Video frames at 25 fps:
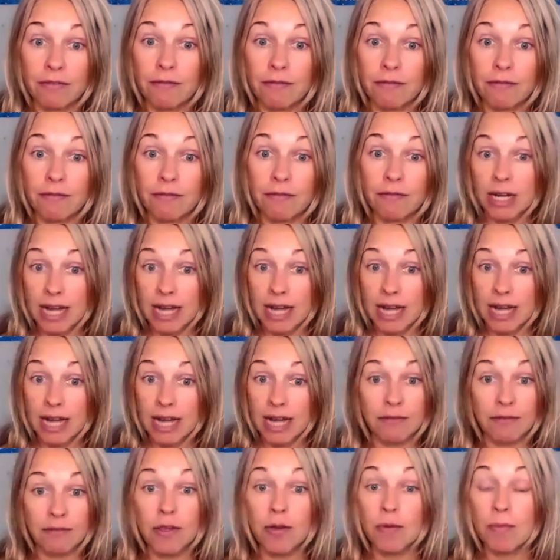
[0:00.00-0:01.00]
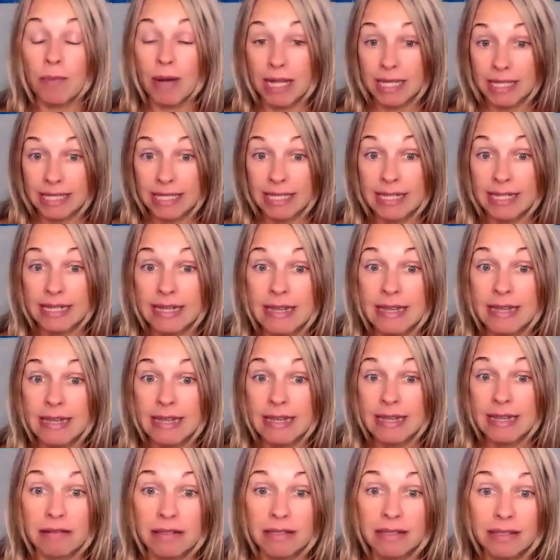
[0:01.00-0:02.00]
for the next few months and
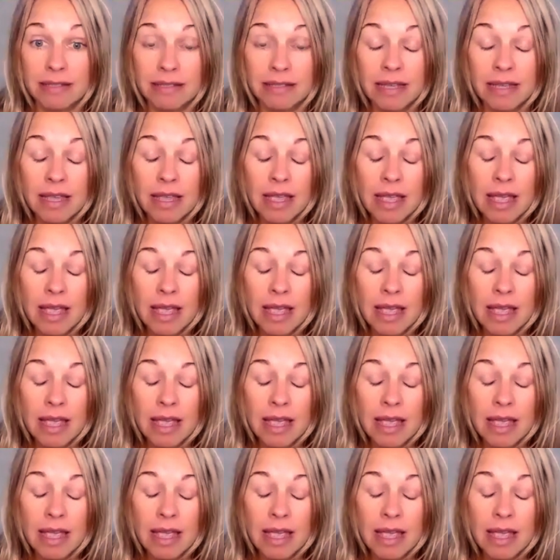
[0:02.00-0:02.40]
years.